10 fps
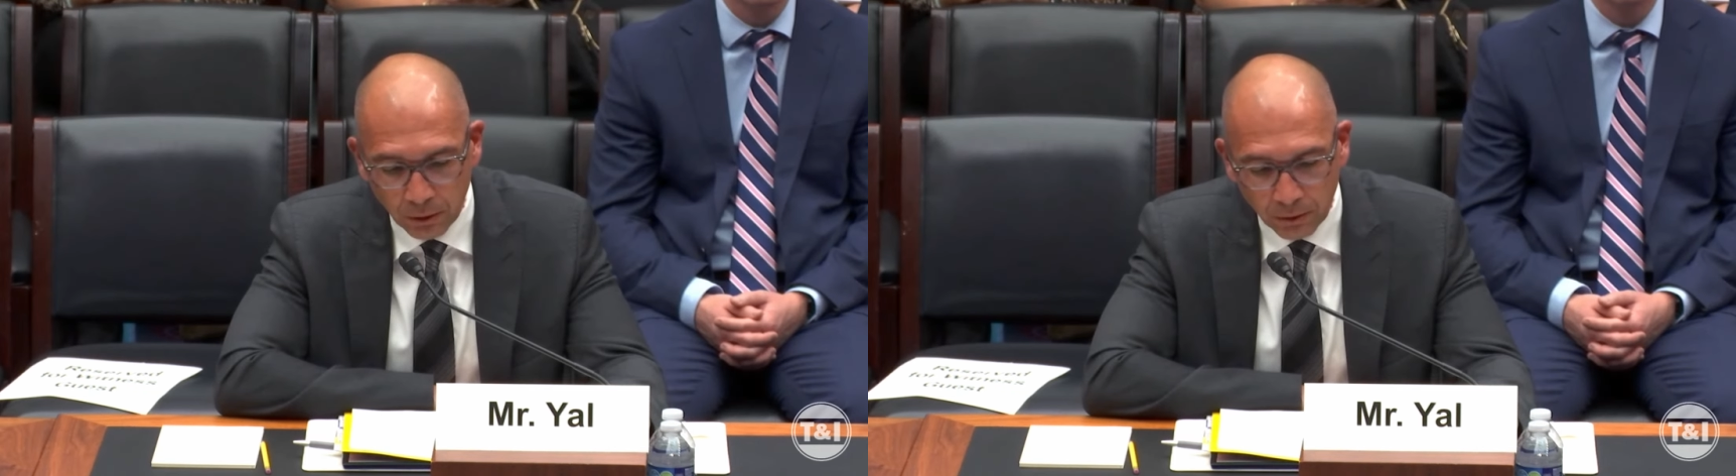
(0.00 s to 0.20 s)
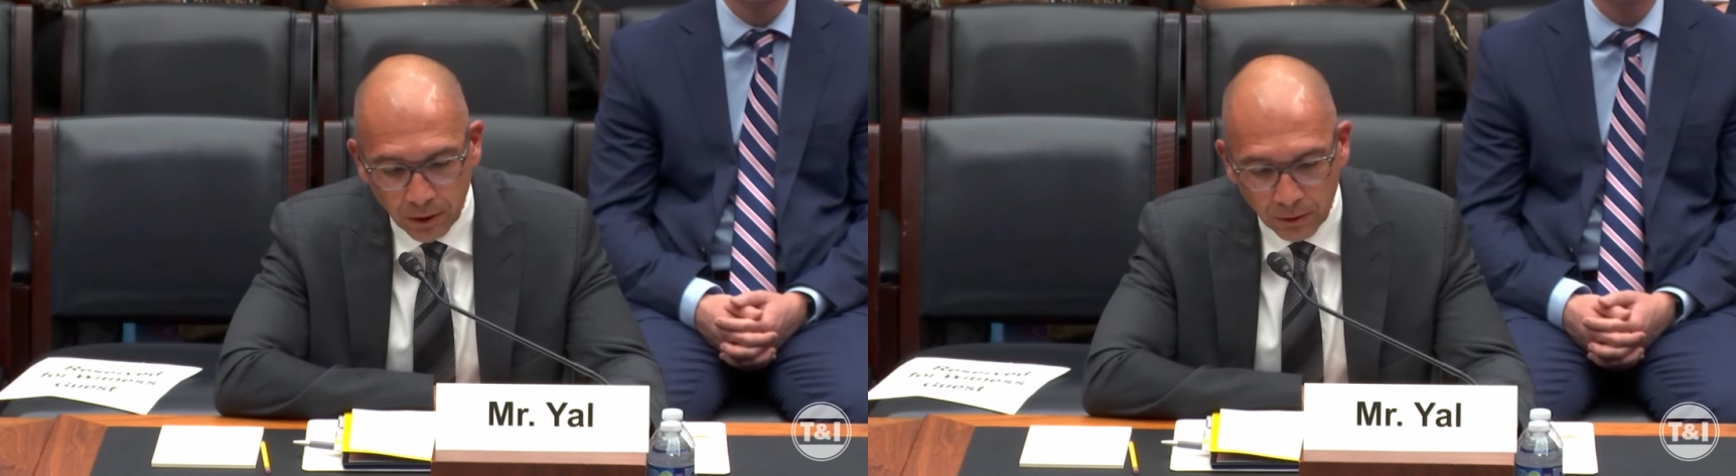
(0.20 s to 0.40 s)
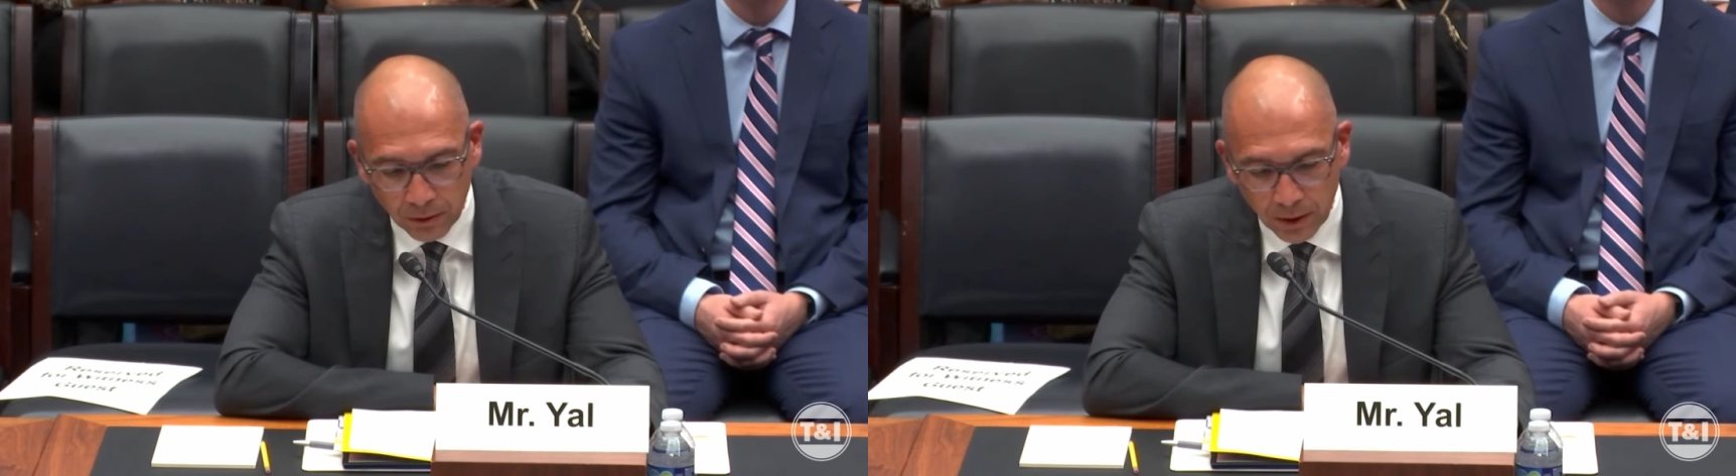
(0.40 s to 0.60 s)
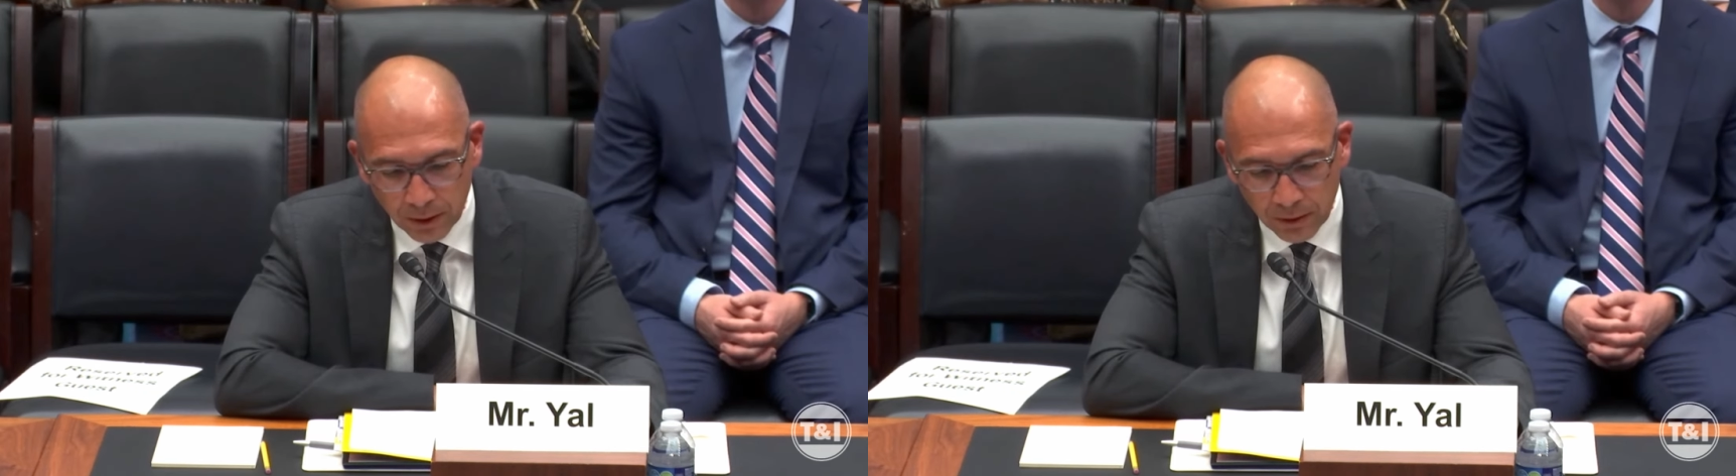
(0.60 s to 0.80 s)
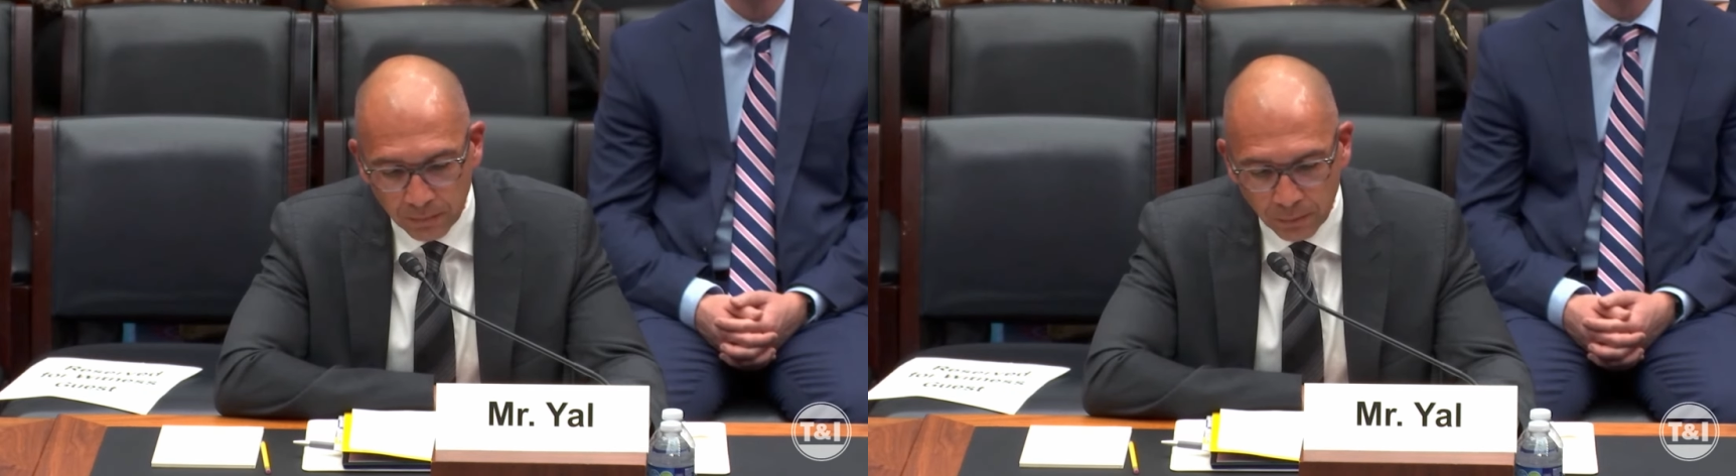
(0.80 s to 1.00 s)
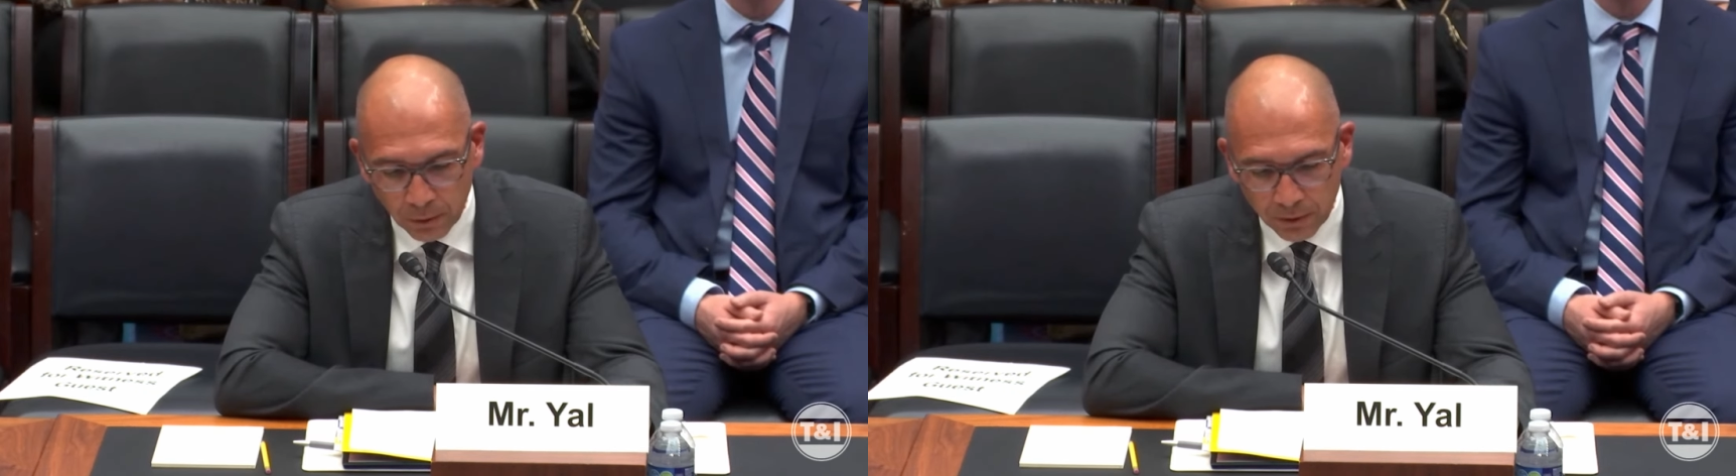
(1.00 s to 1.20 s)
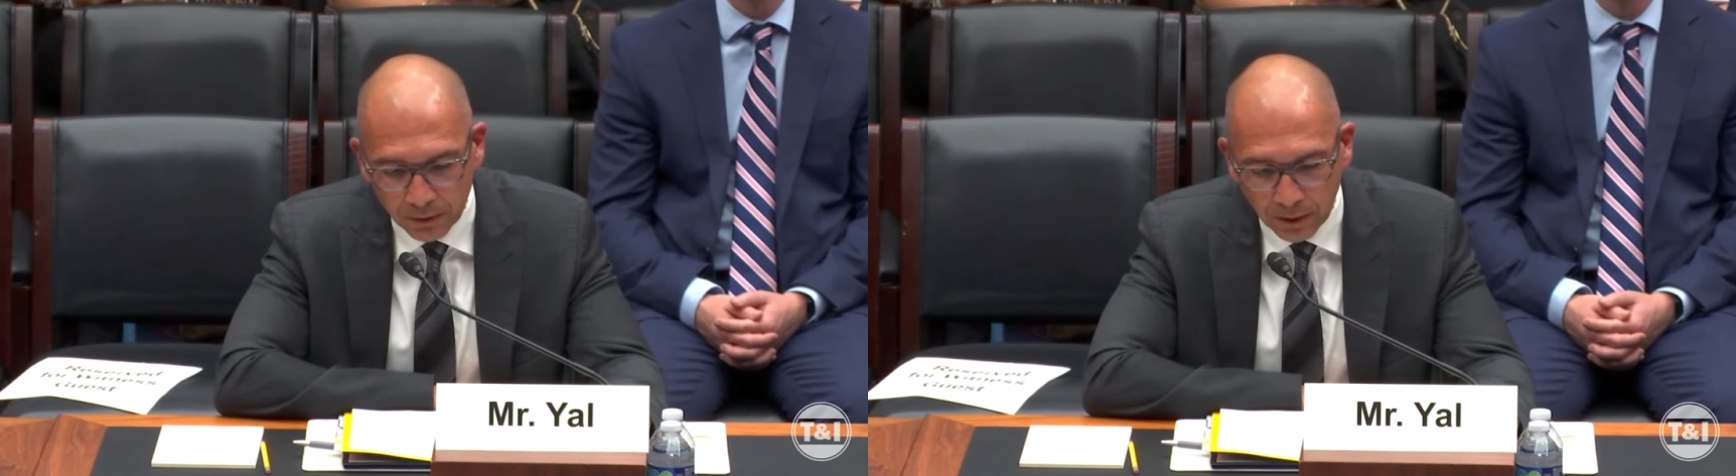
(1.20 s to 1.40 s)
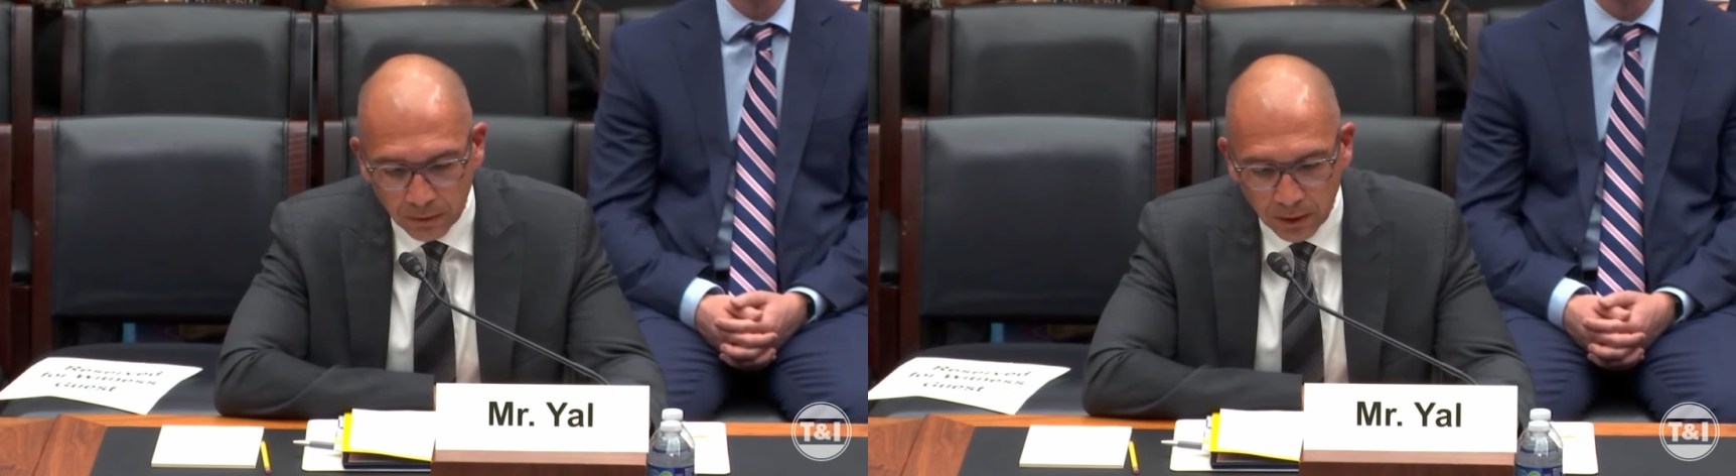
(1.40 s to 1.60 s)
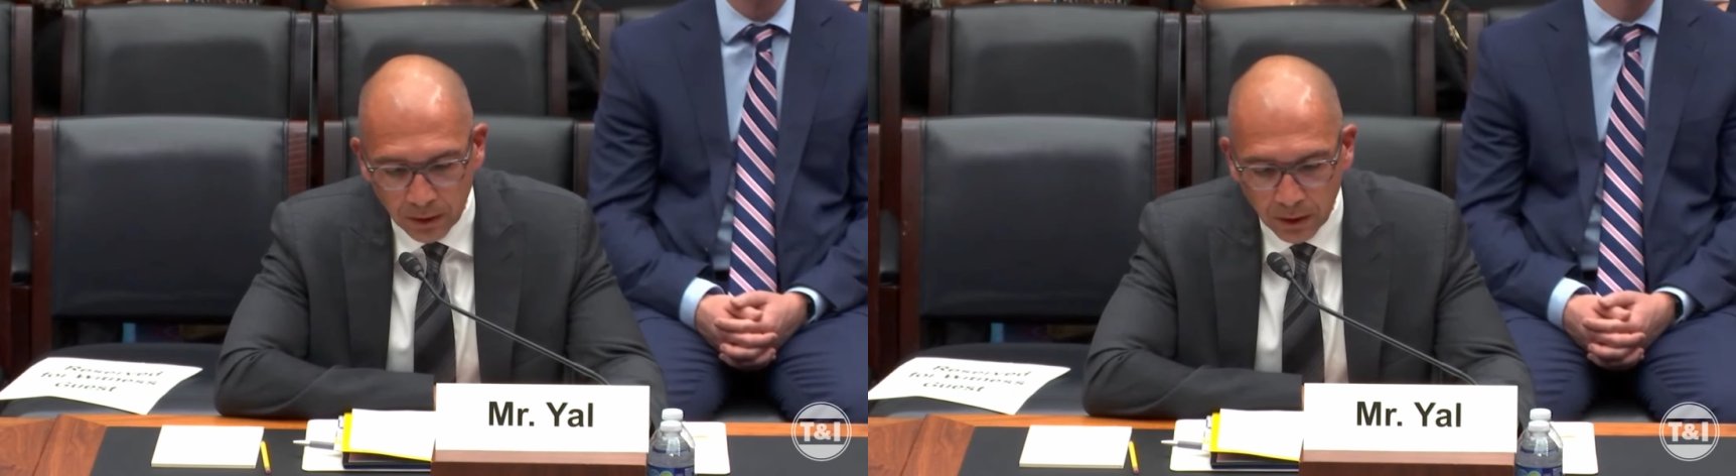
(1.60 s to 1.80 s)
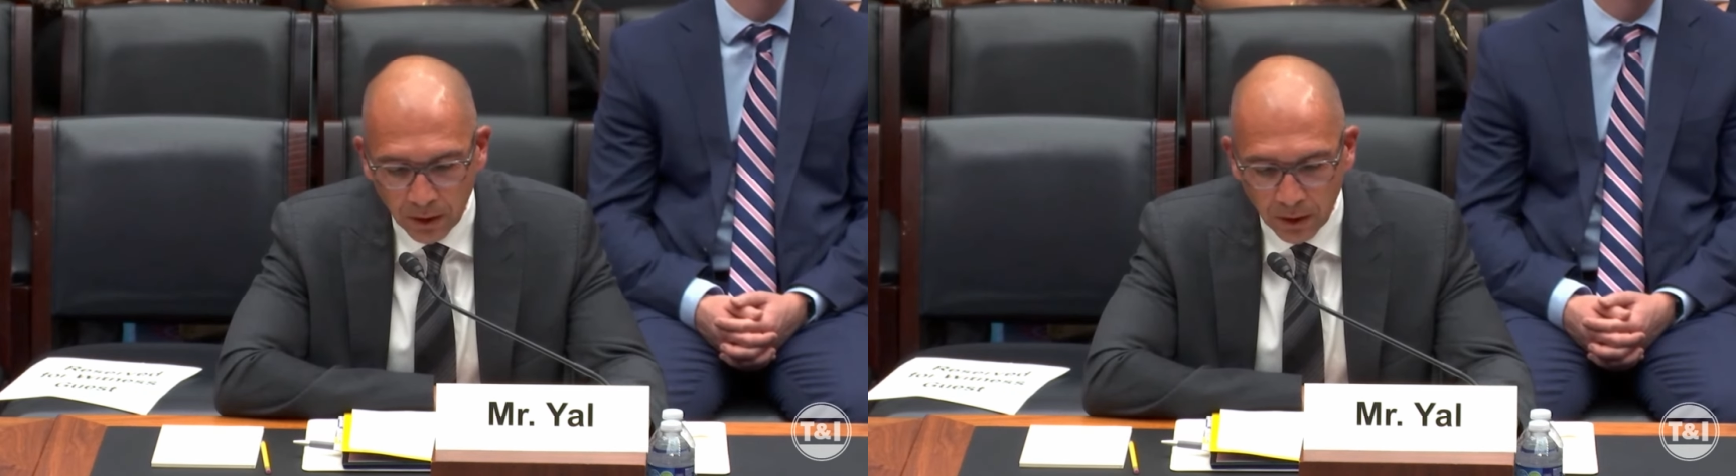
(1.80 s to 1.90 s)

Colorado in 1947,